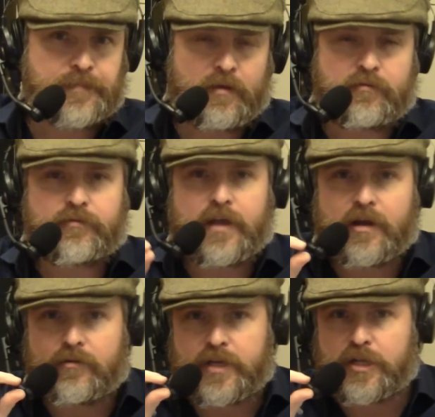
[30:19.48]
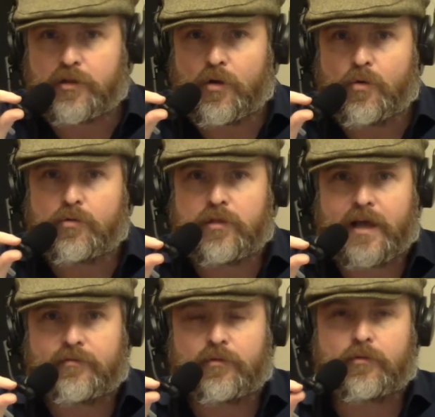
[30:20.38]
very low
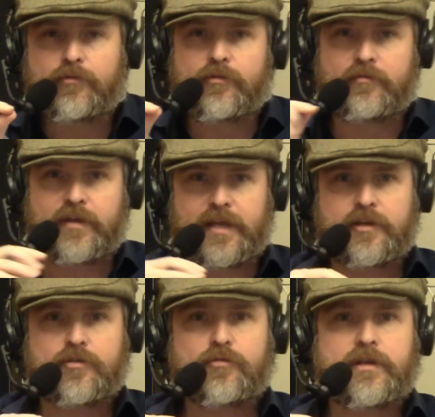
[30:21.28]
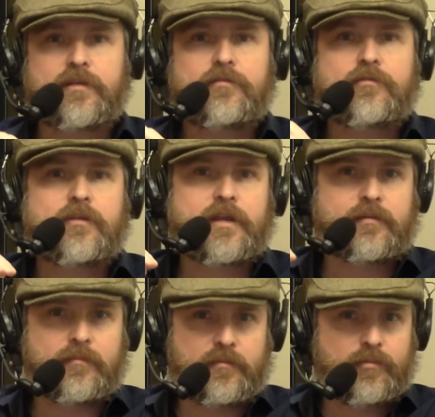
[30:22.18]
levels of increase
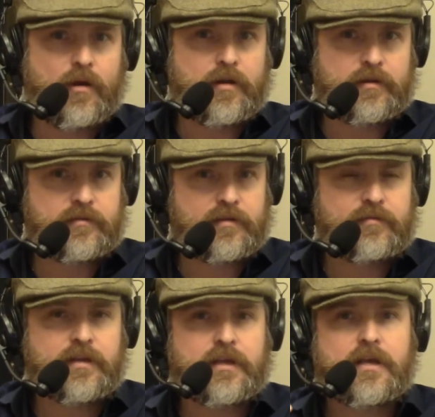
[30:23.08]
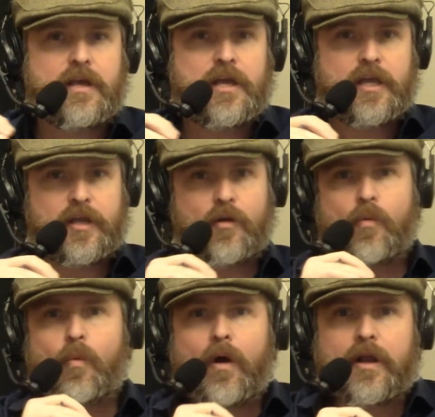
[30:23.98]
in productivity.
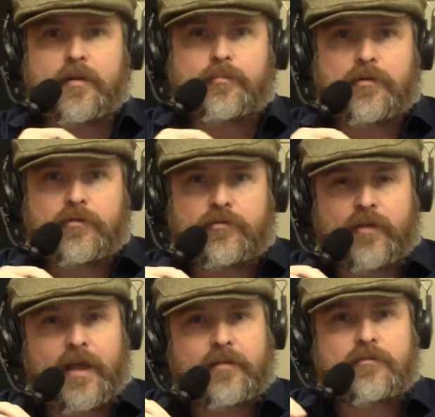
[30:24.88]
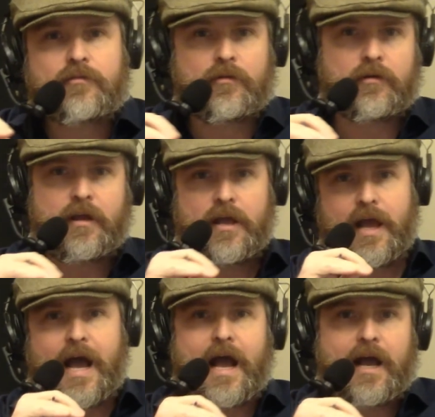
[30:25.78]
1% or
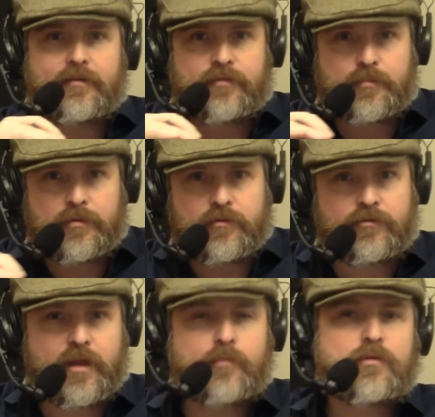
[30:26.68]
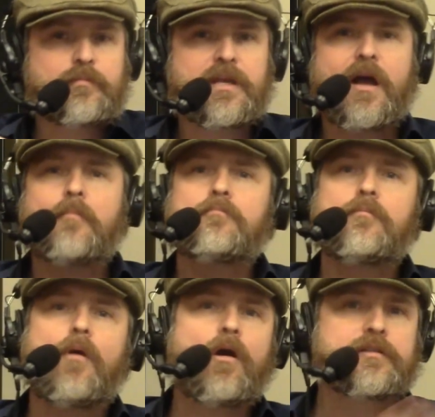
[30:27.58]
0.5% would be a
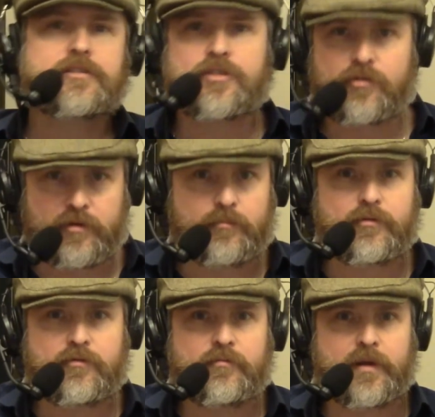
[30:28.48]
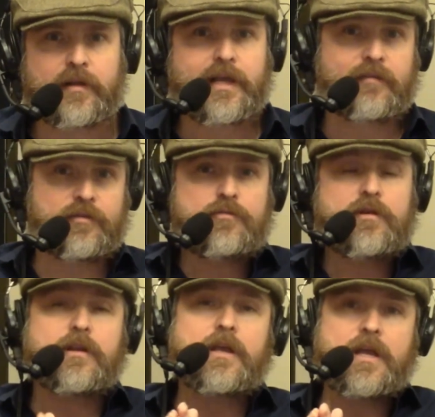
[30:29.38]
monster improvement. Like if
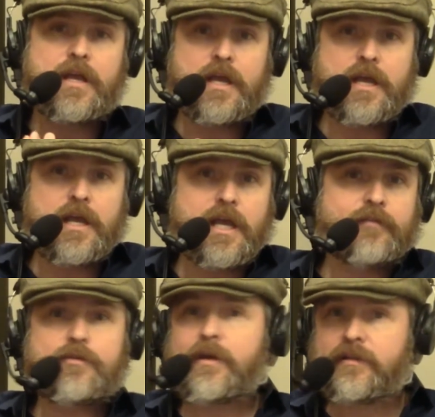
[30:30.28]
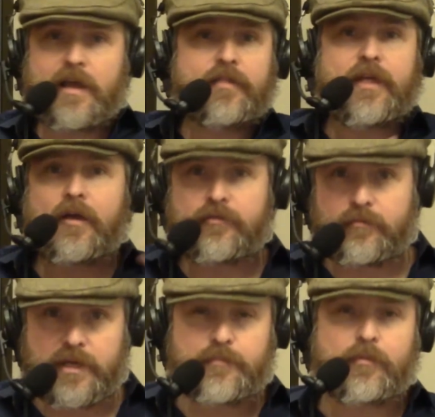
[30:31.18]
you had 10,000
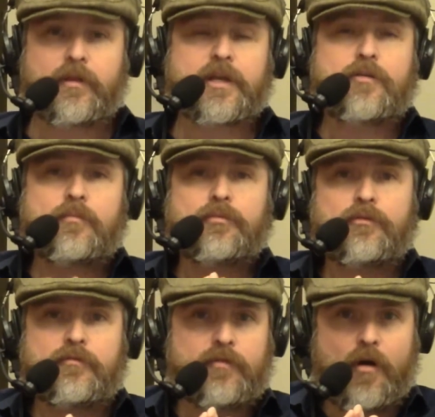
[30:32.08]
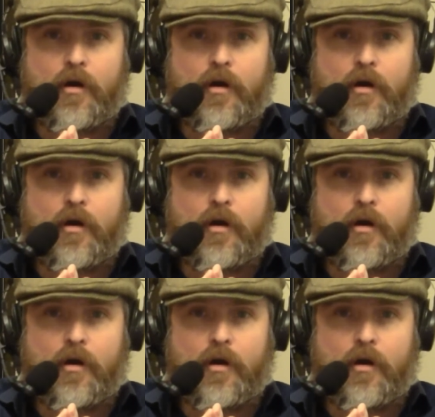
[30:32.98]
people and you improved